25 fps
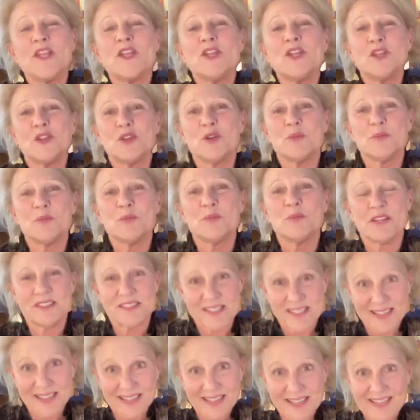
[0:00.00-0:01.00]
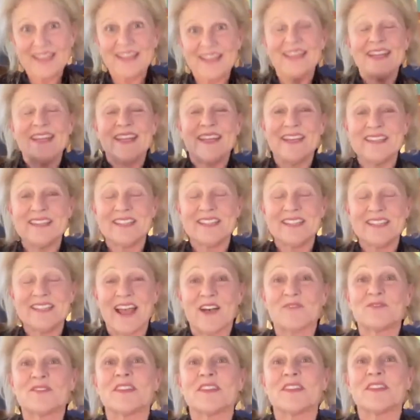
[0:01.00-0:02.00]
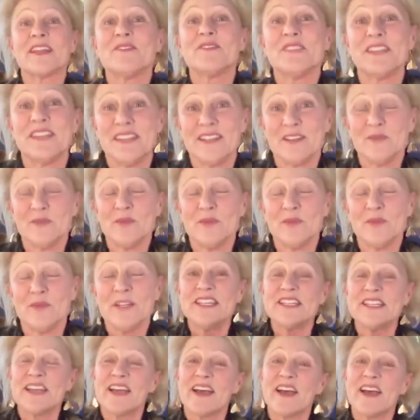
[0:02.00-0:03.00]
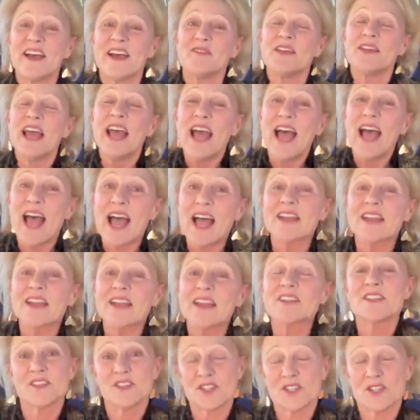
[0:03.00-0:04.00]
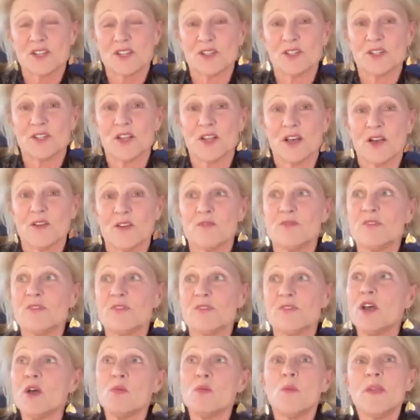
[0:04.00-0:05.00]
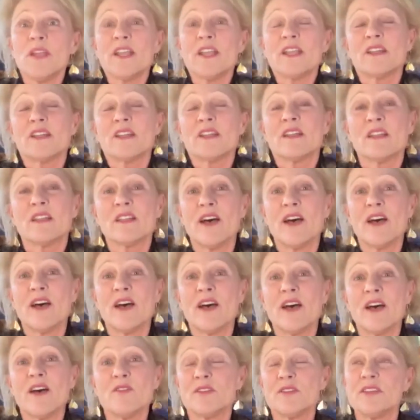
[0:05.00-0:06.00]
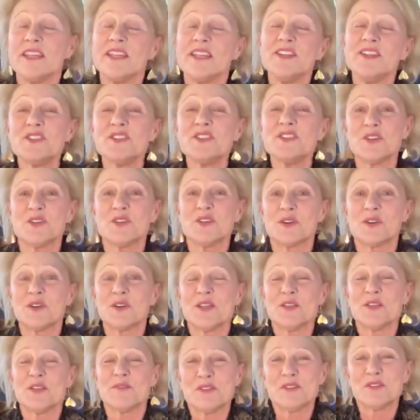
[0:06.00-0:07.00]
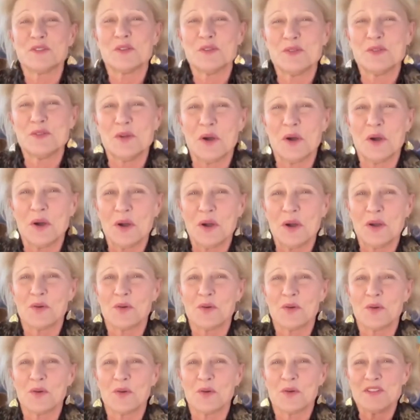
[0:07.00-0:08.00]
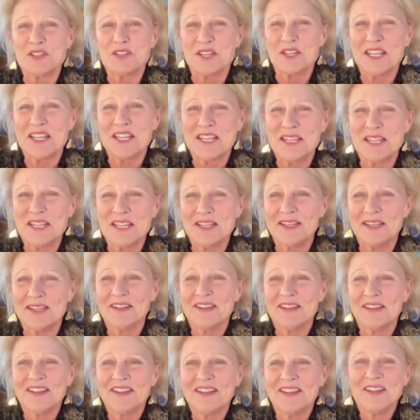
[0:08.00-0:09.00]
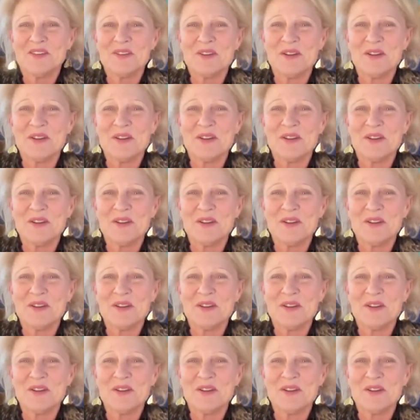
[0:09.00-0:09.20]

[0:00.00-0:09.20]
we humans need to have levity. We need to have access to love. Well, we can love easier if it's a dog or if it's a kid,